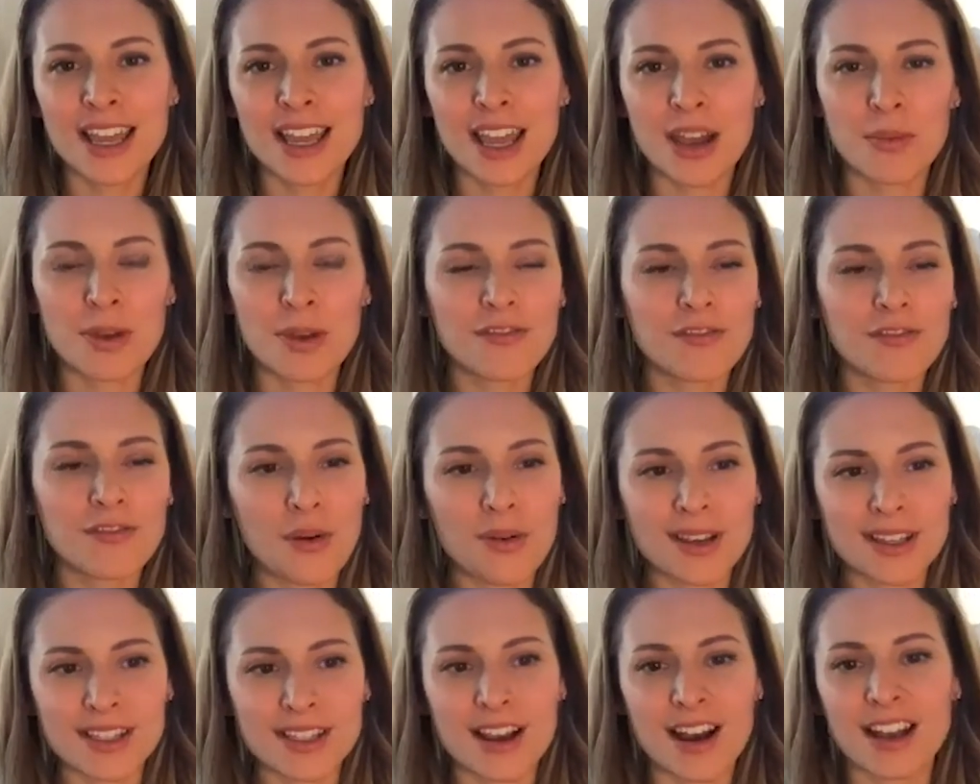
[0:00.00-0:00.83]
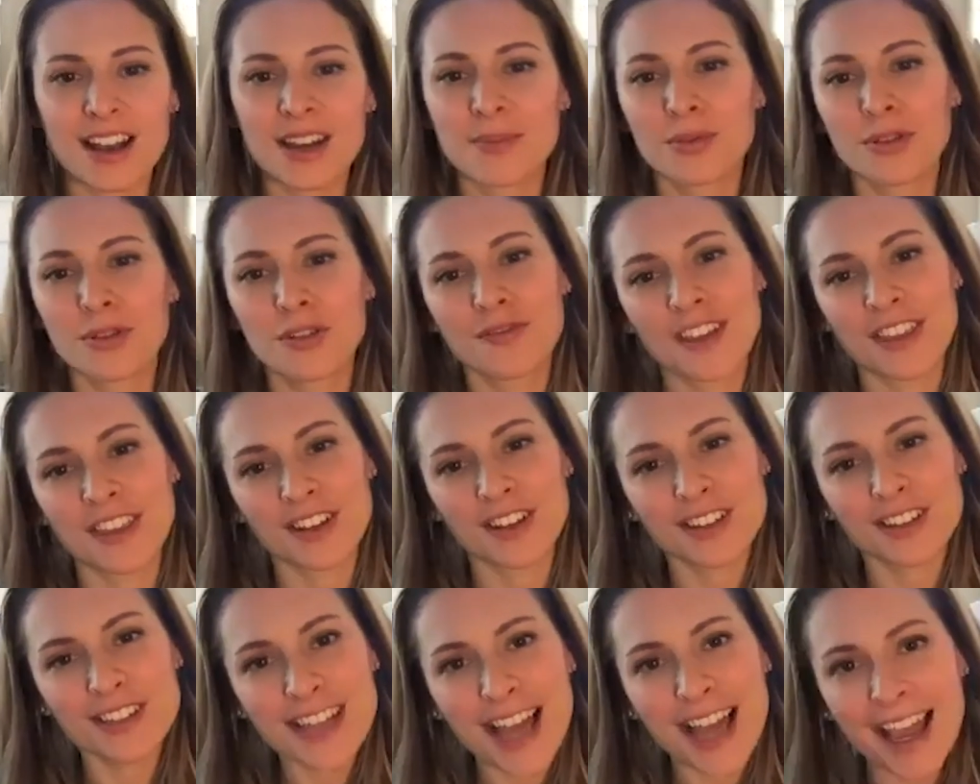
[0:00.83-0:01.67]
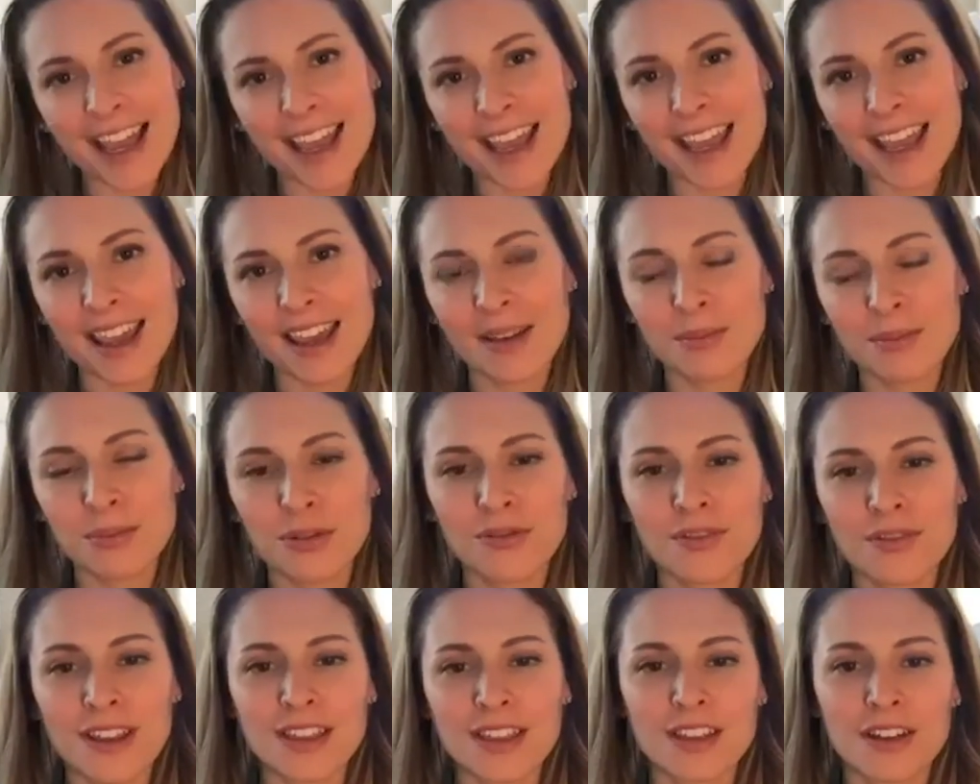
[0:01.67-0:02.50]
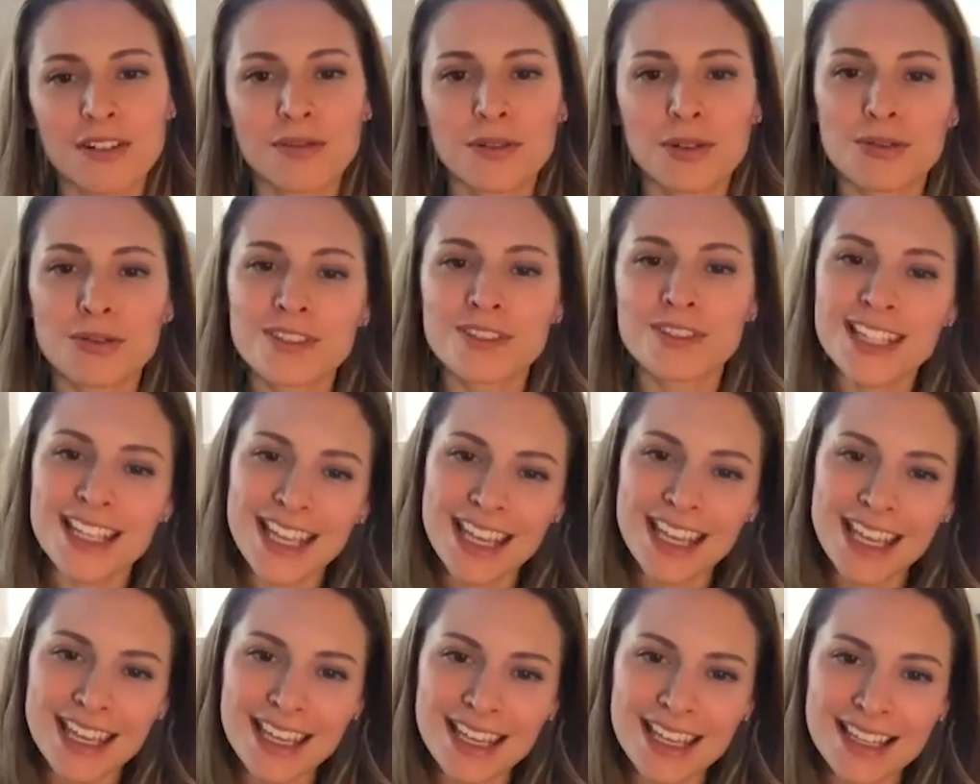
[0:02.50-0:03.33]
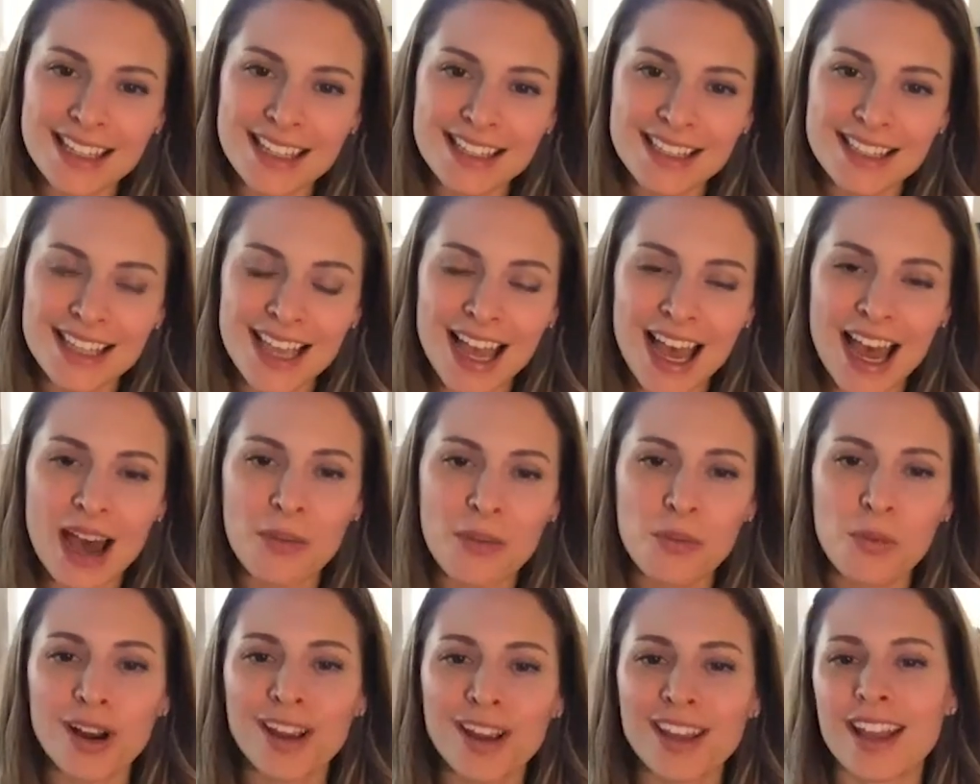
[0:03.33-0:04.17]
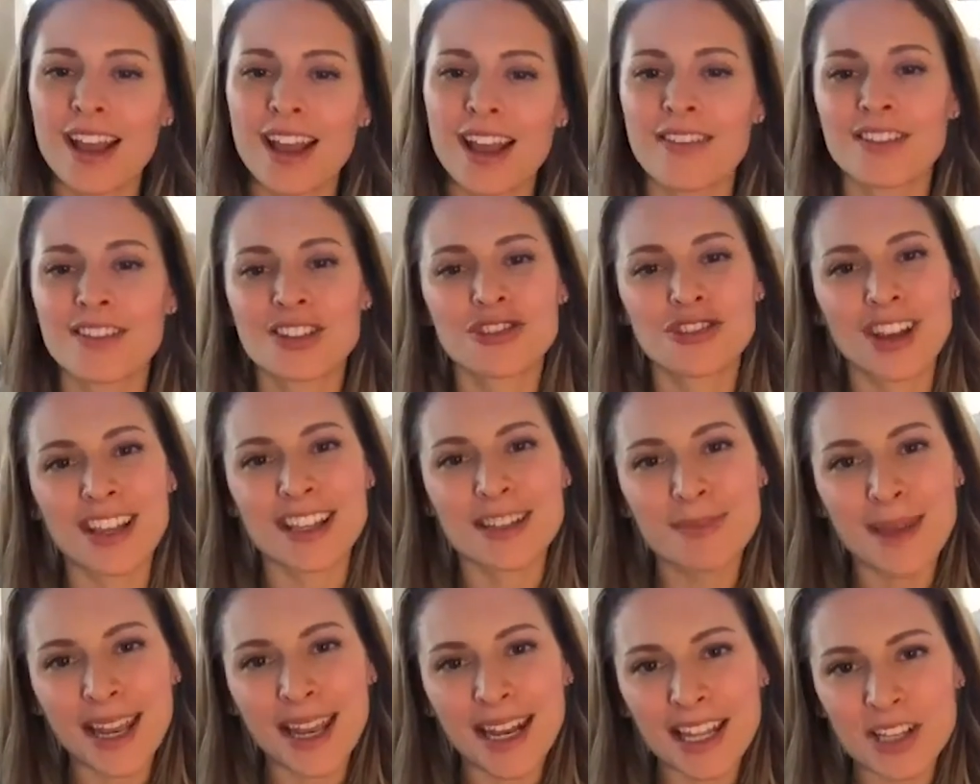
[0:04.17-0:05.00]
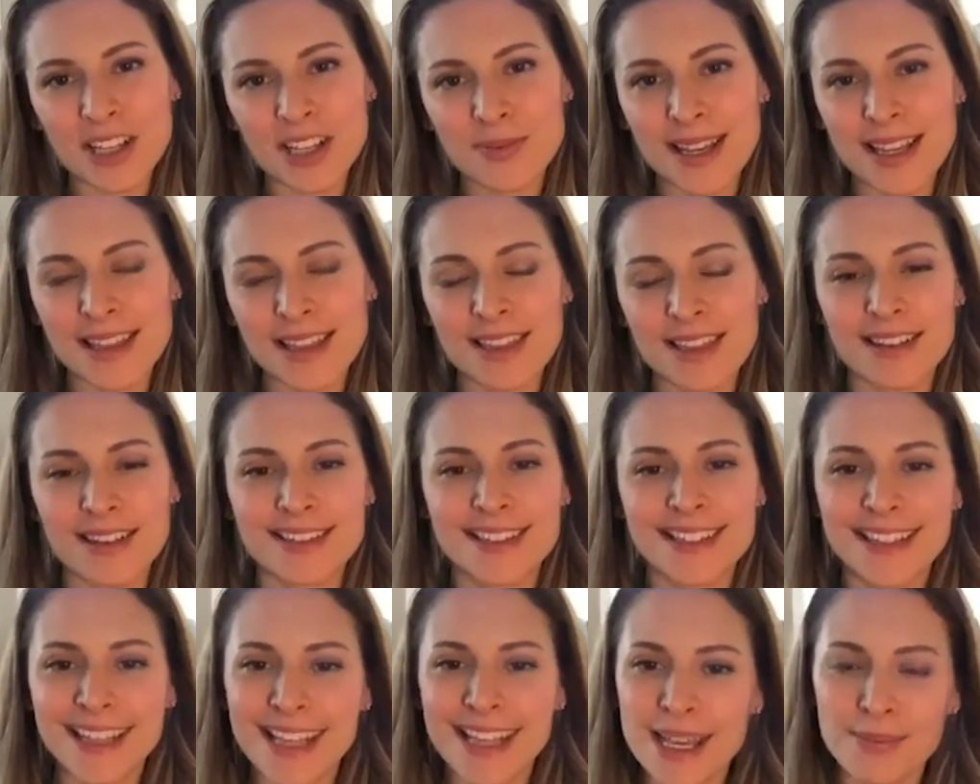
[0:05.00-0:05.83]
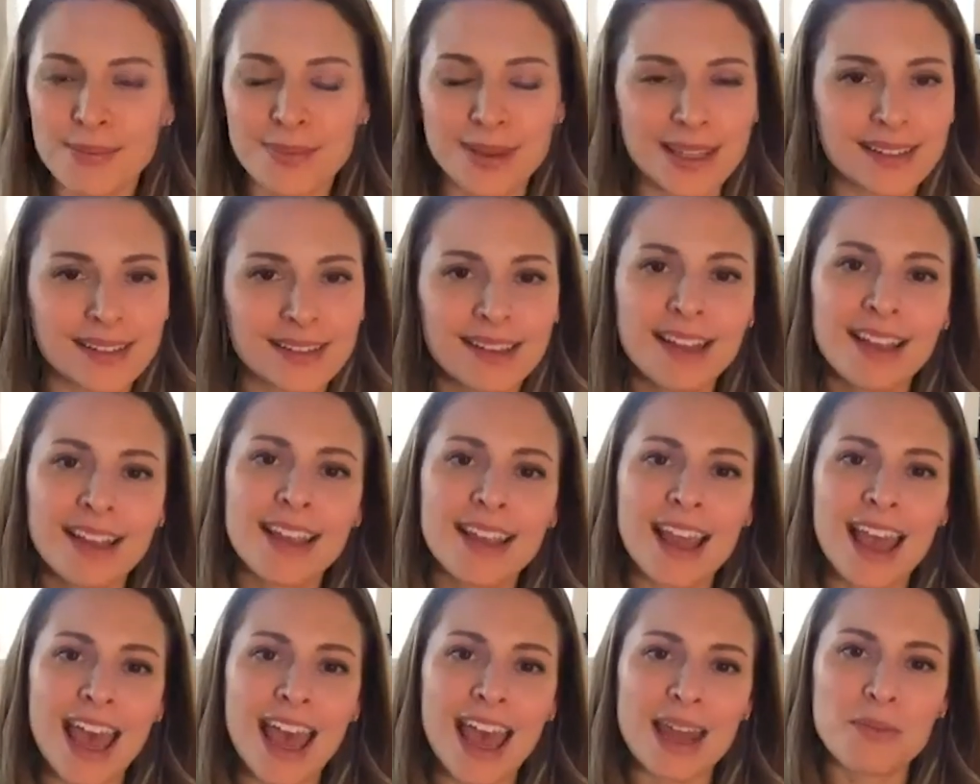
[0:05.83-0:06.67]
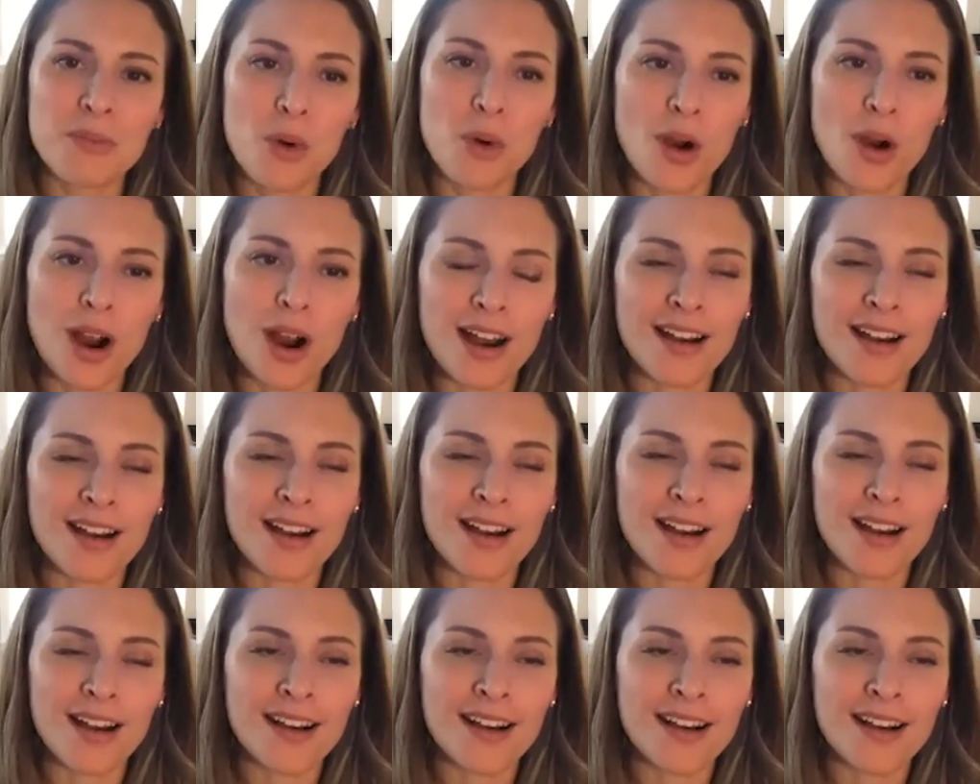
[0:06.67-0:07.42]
And we focus on improving their diet, improving their routines, working on their stress management, their sleep, and more.